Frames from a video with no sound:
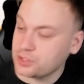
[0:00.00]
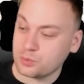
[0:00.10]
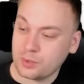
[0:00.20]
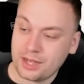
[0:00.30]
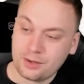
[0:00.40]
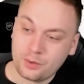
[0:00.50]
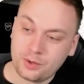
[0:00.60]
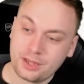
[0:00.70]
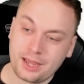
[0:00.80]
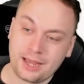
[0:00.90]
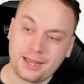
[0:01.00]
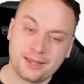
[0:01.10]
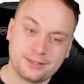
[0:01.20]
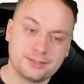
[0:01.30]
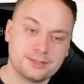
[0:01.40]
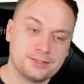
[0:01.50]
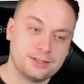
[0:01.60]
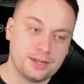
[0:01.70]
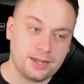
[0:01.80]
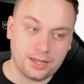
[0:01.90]
as well as
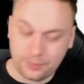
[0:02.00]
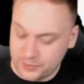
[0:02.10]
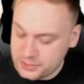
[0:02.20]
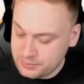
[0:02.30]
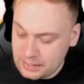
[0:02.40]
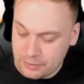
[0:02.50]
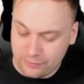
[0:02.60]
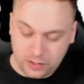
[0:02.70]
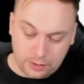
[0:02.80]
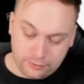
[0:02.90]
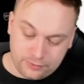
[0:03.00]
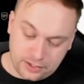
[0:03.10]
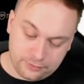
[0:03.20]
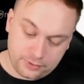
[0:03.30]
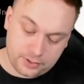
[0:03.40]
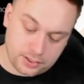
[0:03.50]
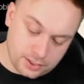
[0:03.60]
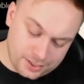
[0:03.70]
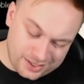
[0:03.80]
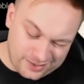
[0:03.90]
this playmat for coming 5th.
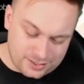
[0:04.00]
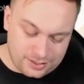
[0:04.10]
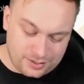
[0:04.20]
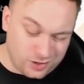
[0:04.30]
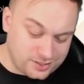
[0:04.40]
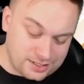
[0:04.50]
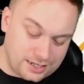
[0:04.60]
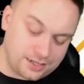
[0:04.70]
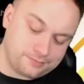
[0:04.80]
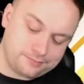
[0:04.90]
And this, I've got to say,